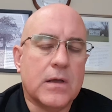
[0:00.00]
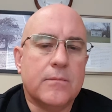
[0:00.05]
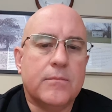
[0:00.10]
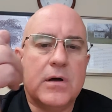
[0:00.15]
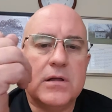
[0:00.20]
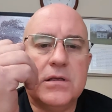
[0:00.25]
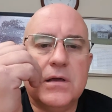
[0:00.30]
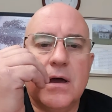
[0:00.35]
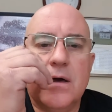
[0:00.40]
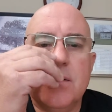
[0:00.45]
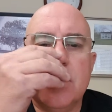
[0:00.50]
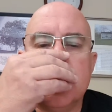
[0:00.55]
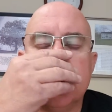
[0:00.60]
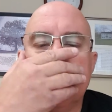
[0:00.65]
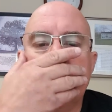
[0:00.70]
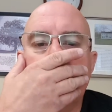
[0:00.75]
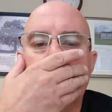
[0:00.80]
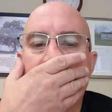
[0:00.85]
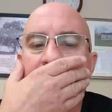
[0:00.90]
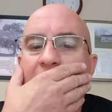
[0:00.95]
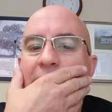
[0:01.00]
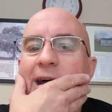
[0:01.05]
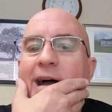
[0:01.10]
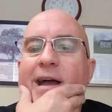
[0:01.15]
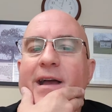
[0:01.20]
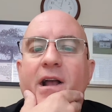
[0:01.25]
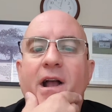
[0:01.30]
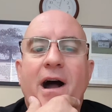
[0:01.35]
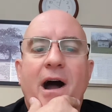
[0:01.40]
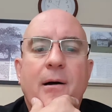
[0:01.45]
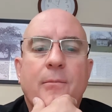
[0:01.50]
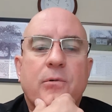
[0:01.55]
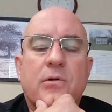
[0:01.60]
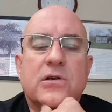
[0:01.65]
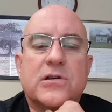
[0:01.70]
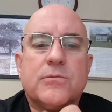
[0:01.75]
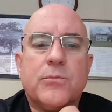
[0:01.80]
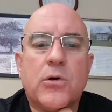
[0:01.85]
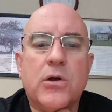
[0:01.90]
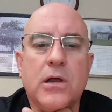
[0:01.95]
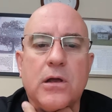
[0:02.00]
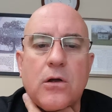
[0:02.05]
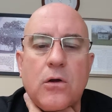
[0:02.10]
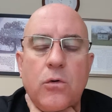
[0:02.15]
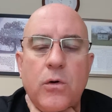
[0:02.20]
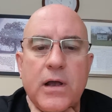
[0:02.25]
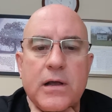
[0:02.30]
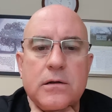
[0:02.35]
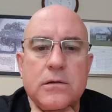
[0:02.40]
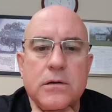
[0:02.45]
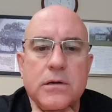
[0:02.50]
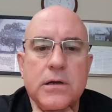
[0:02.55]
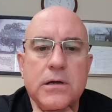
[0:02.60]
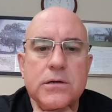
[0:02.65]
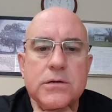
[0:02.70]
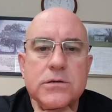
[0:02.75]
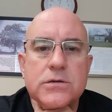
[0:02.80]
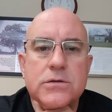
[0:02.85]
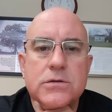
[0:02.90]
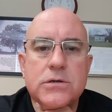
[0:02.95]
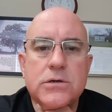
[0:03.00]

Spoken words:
But the other thing that I accomplished pretty quickly is,